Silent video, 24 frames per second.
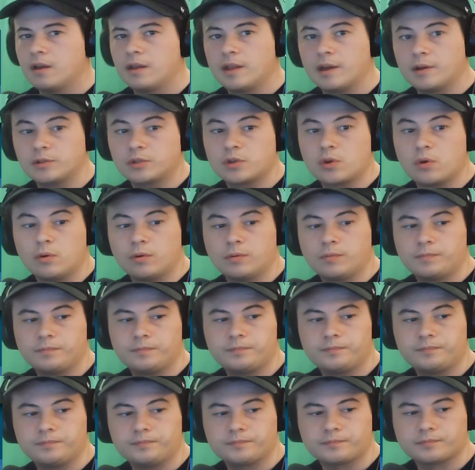That was cool.
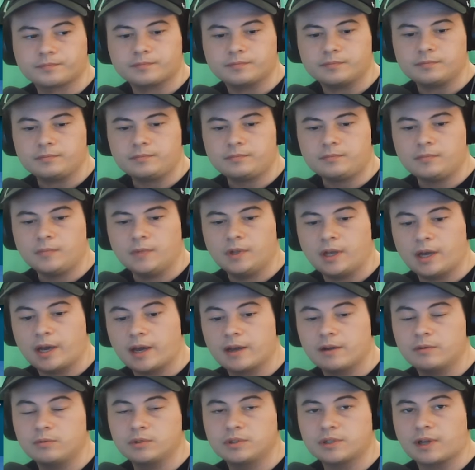
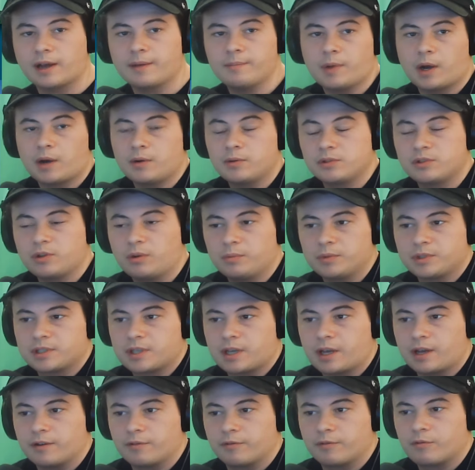I was I'm, I was almost
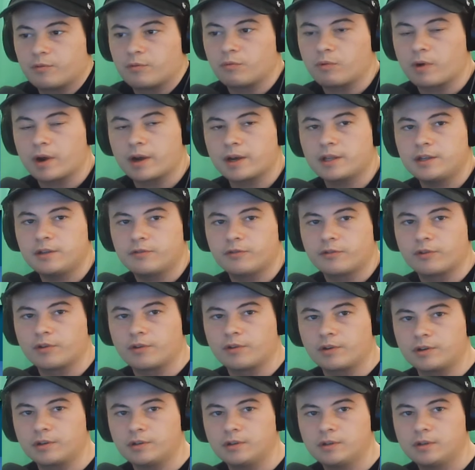kind of ready
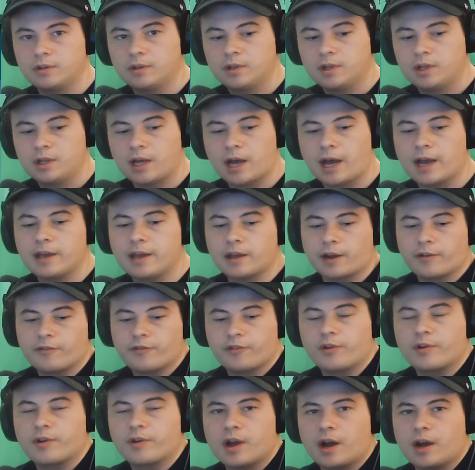for. I, I
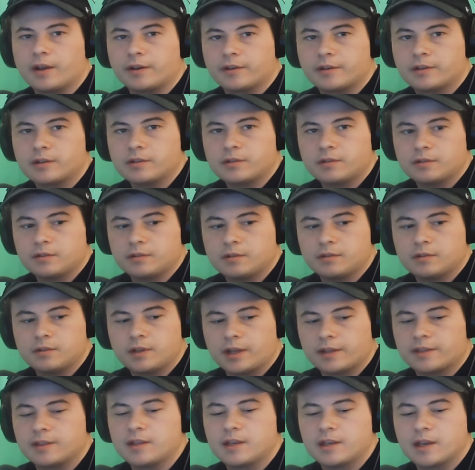forgot
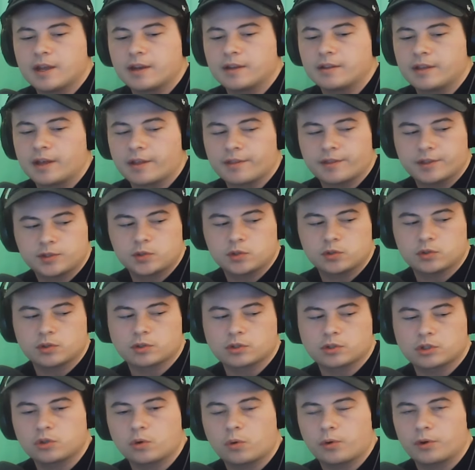at the end that this was a
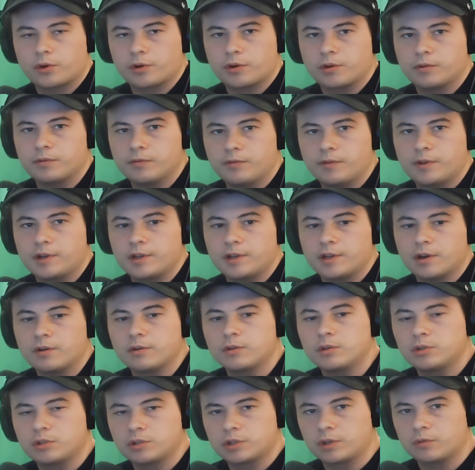shorter video.
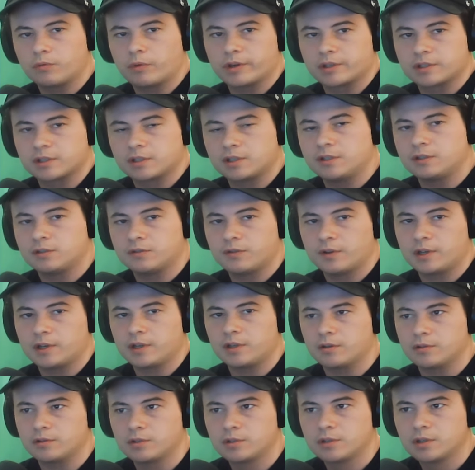Usually Rick Steves
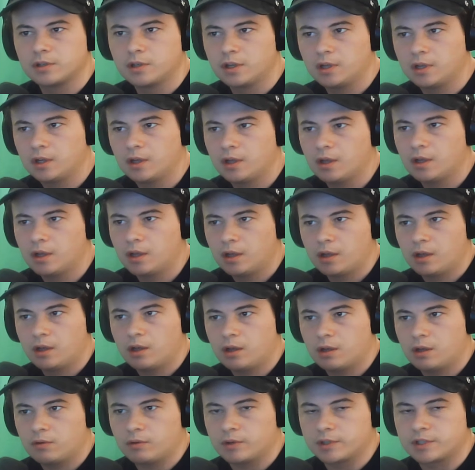videos,
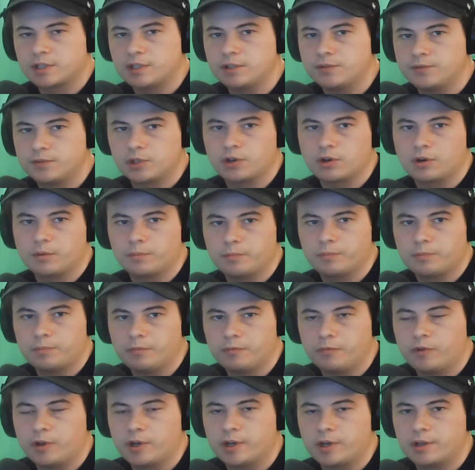Rick Steves Europe
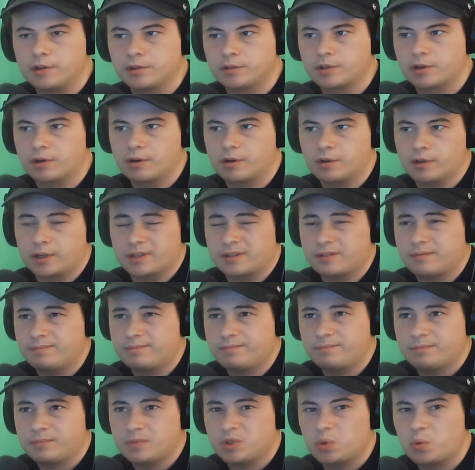videos are like
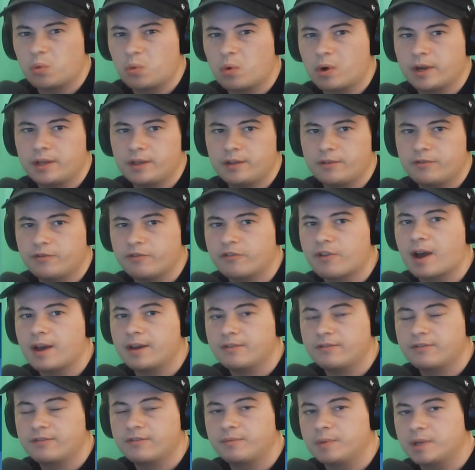
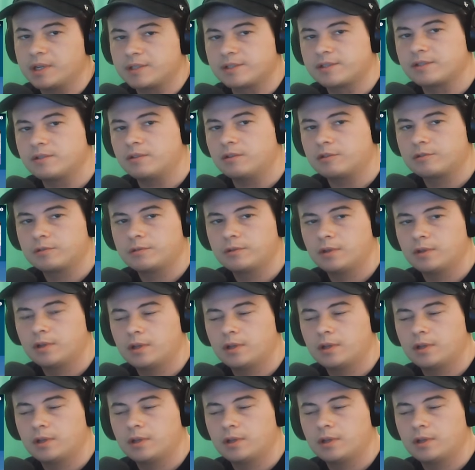25 minutes long.